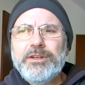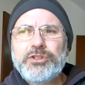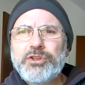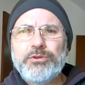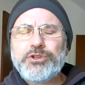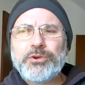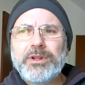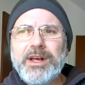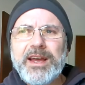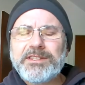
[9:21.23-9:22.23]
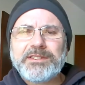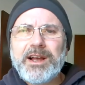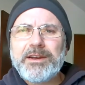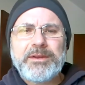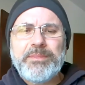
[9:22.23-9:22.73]
social classes,
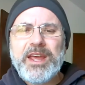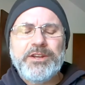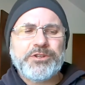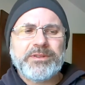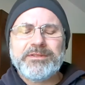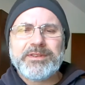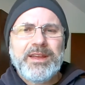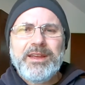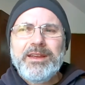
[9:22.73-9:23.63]
occupations,